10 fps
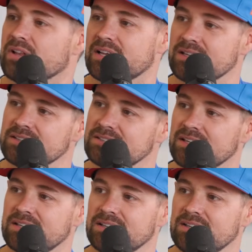Like, it's
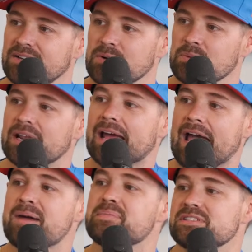like when it
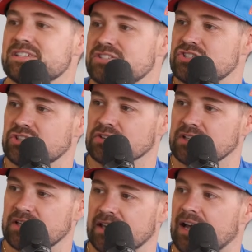happens, it's
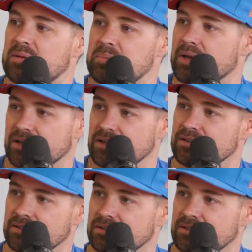generally kind of big,